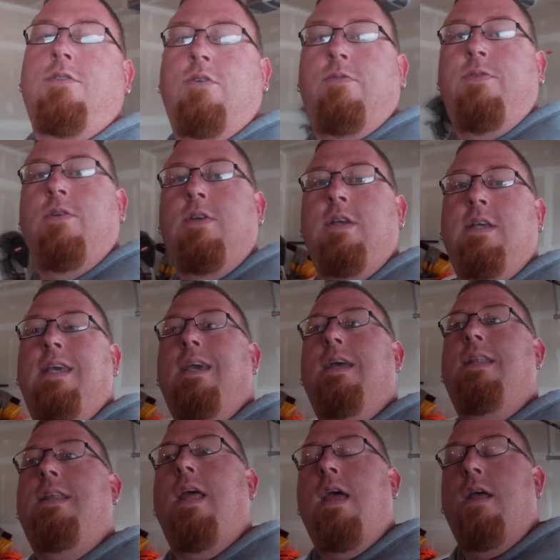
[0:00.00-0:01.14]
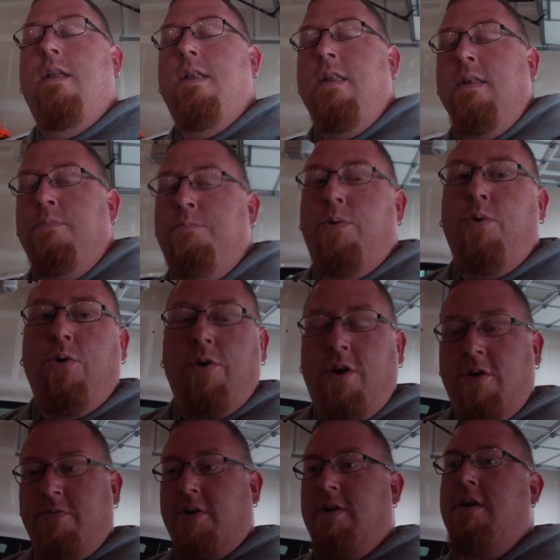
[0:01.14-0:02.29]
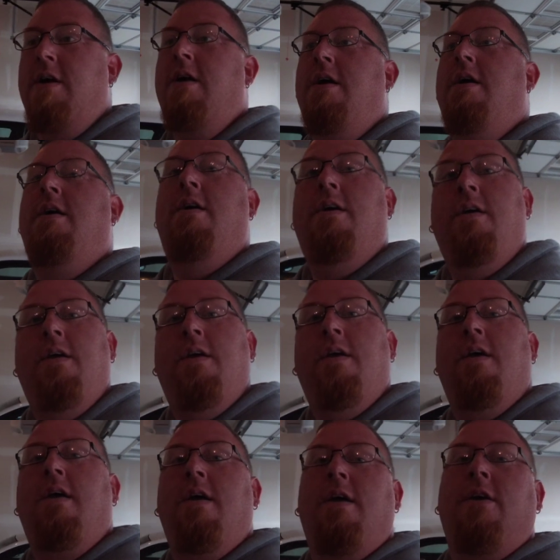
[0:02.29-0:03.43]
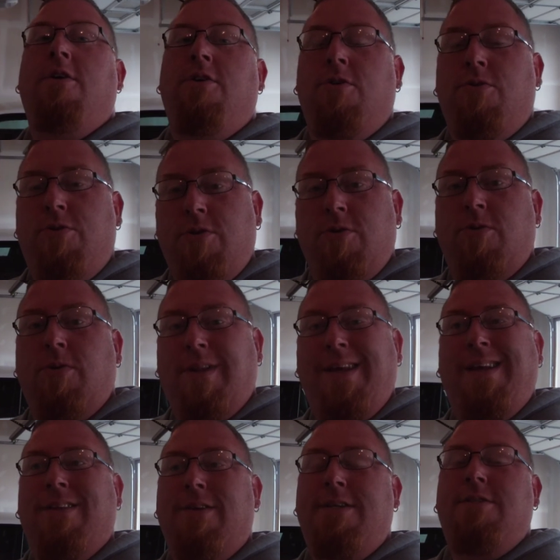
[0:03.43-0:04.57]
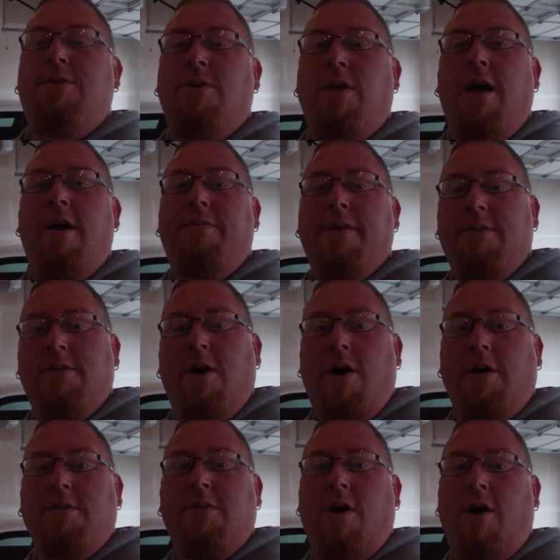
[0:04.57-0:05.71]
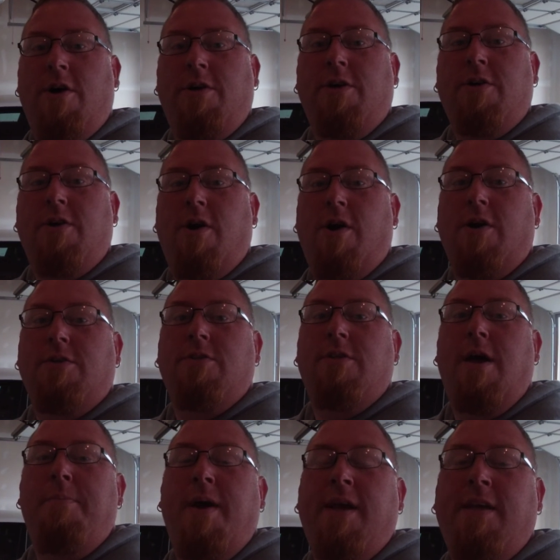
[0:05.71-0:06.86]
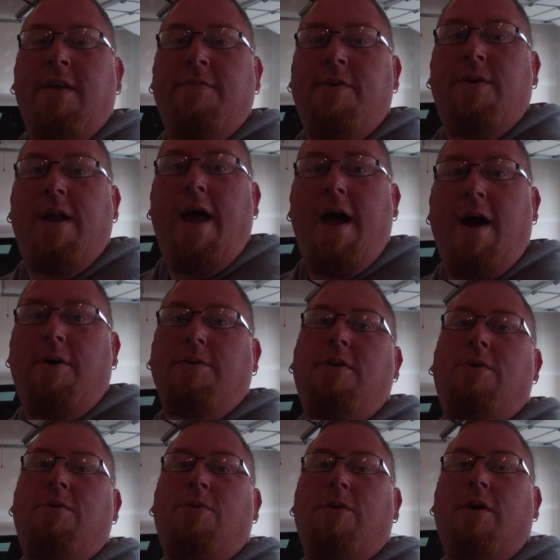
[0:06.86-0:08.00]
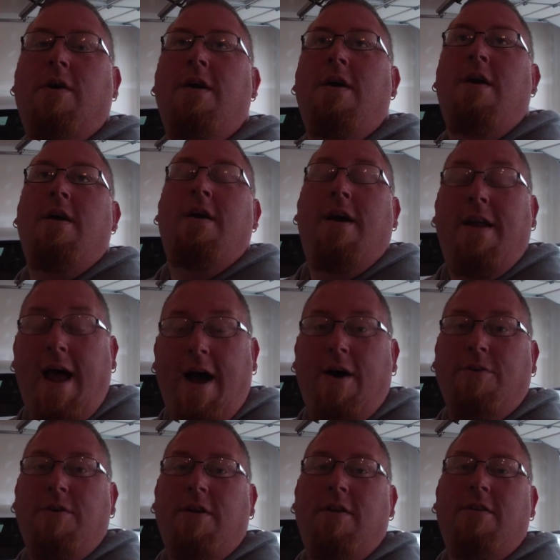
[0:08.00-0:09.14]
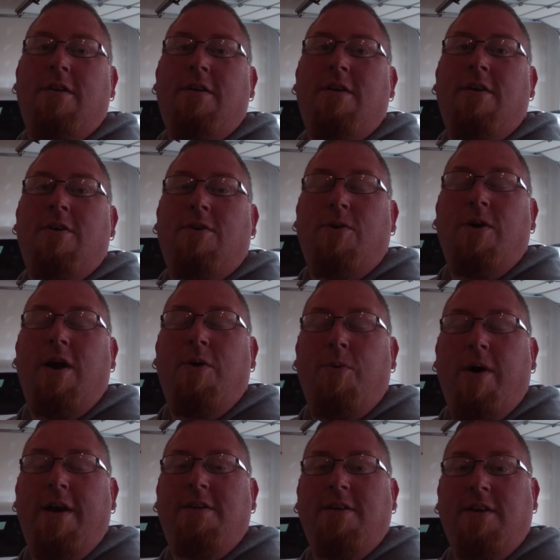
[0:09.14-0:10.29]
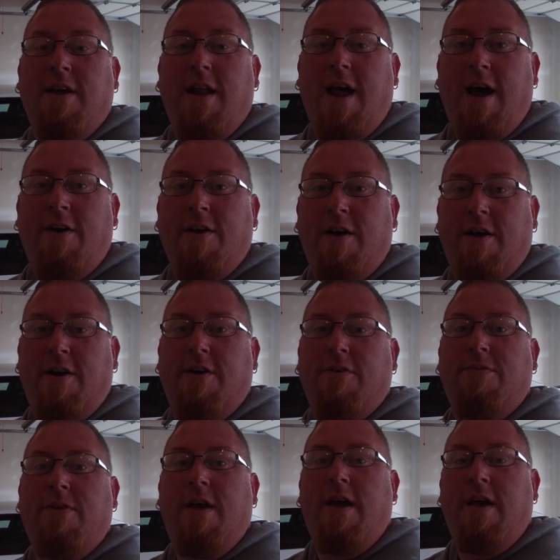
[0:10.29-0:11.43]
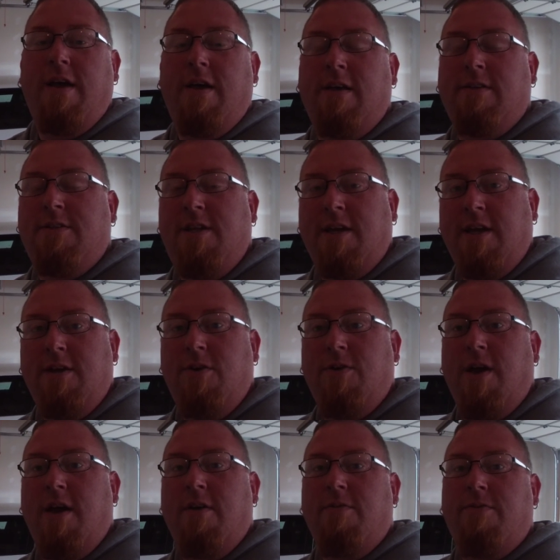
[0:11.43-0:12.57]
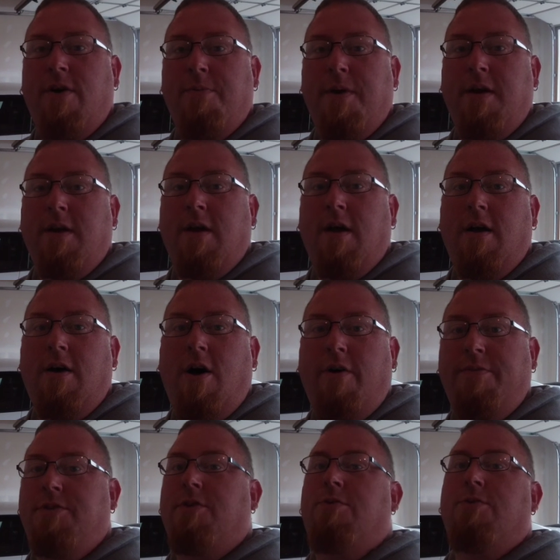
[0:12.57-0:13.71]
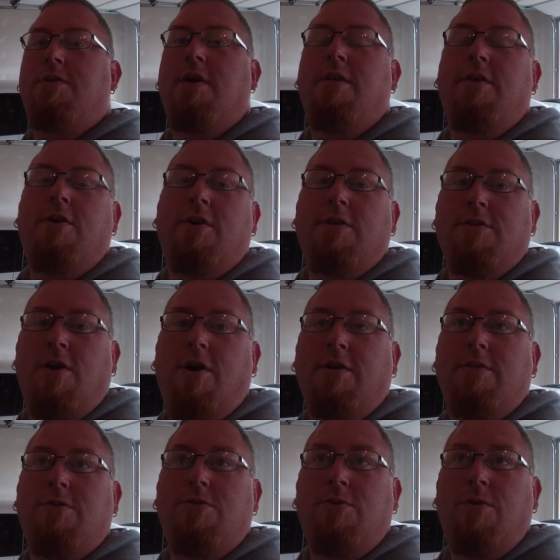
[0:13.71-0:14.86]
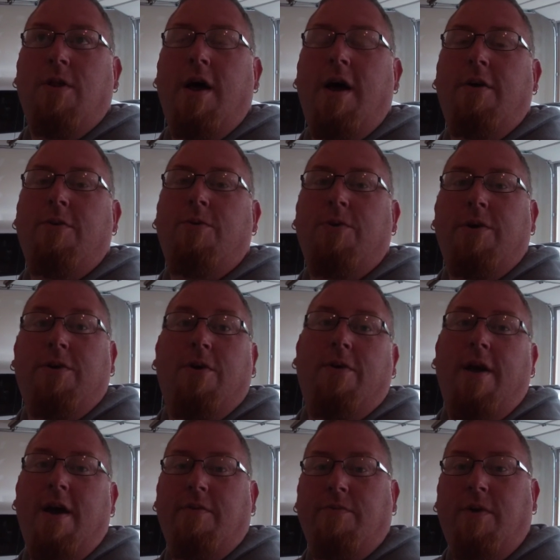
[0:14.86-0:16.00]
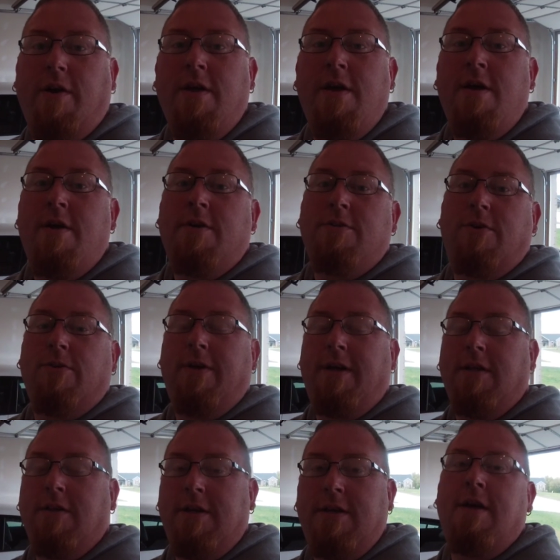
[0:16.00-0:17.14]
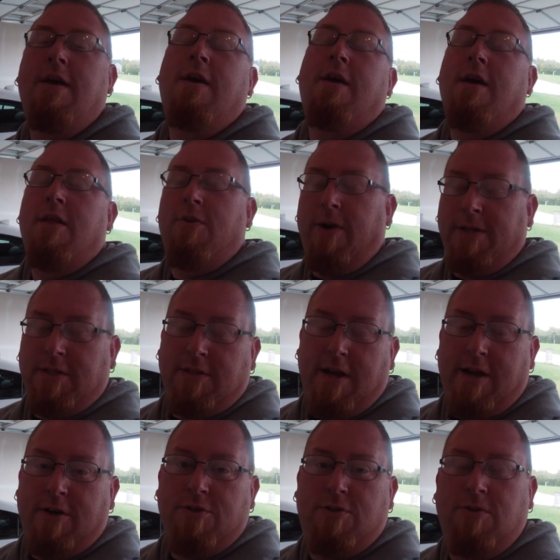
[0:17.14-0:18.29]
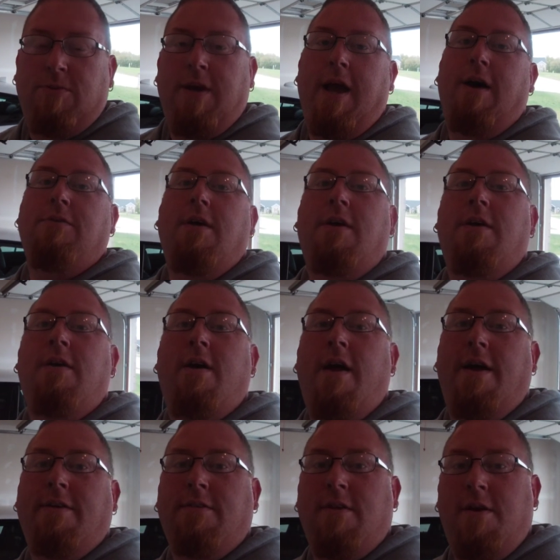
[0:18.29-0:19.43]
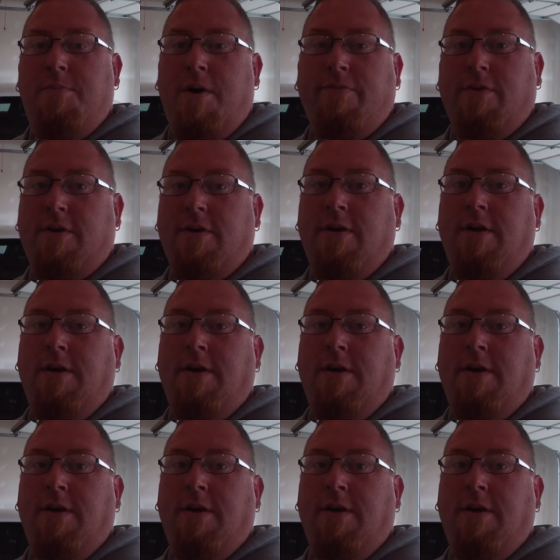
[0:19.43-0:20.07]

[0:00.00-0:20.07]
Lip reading: So if you get pulled over, you do legally still have exhaust on your car. So that may give you an out or a way to get out of a ticket you get from a officer who's saying that your exhaust is too loud or you don't have one. So legally, the resonators do count as a muffler.